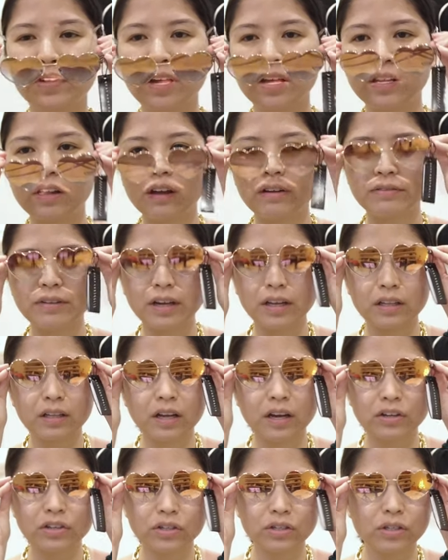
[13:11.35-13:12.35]
I love it.
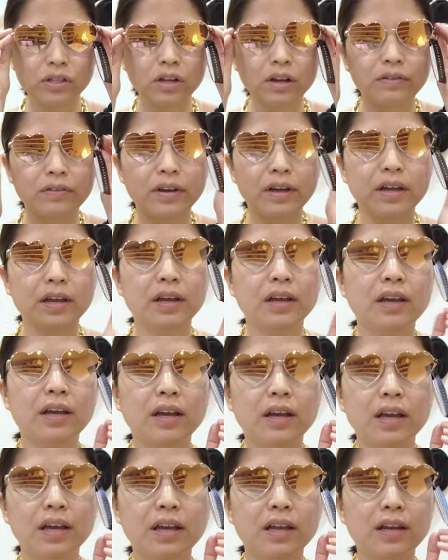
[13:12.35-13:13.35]
I just love it.
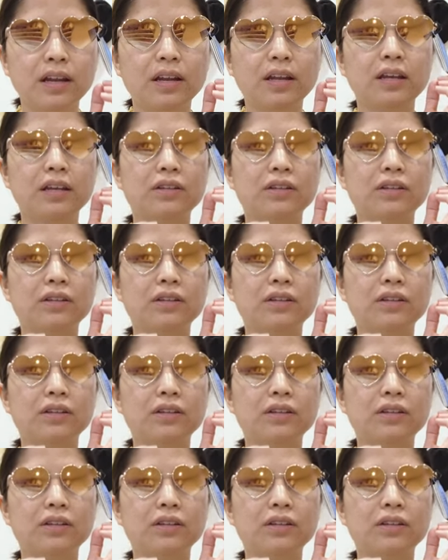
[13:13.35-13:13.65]
And